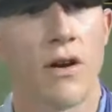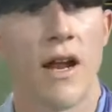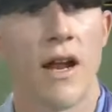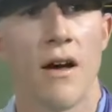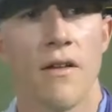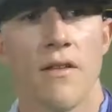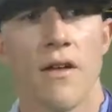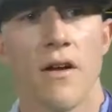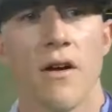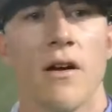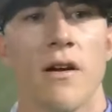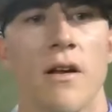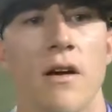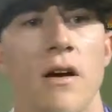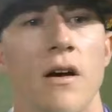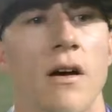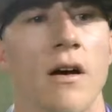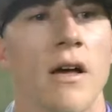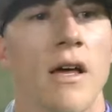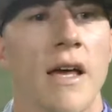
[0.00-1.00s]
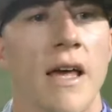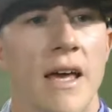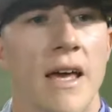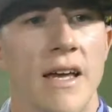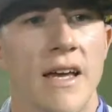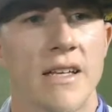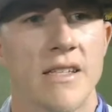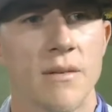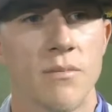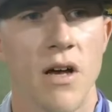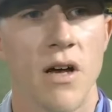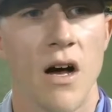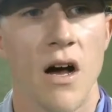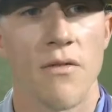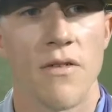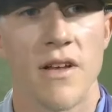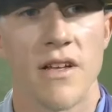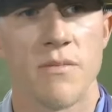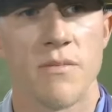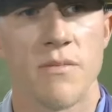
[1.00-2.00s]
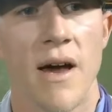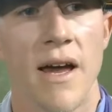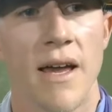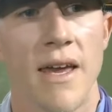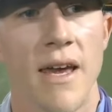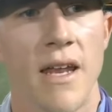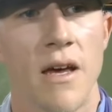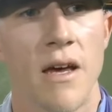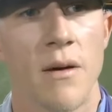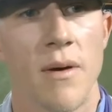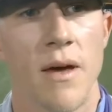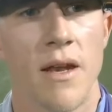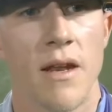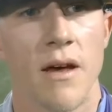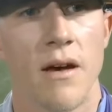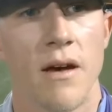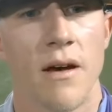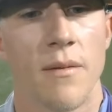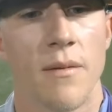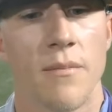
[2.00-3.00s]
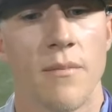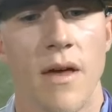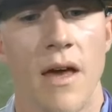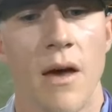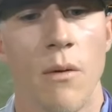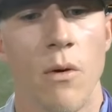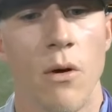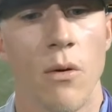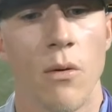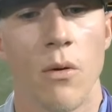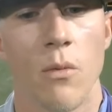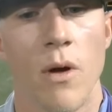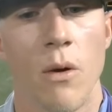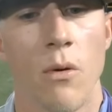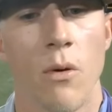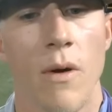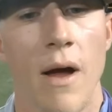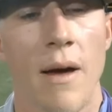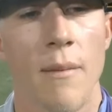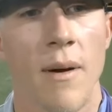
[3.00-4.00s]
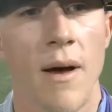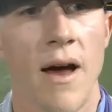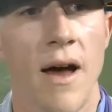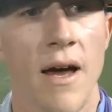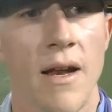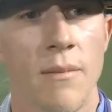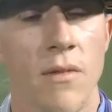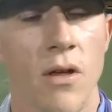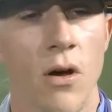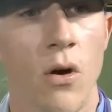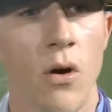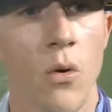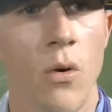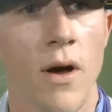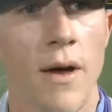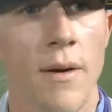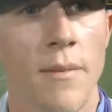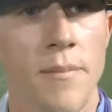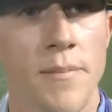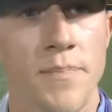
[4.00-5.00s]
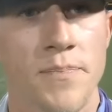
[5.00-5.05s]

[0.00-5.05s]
get out there and get some confidence back in him, and we were right behind him the whole way.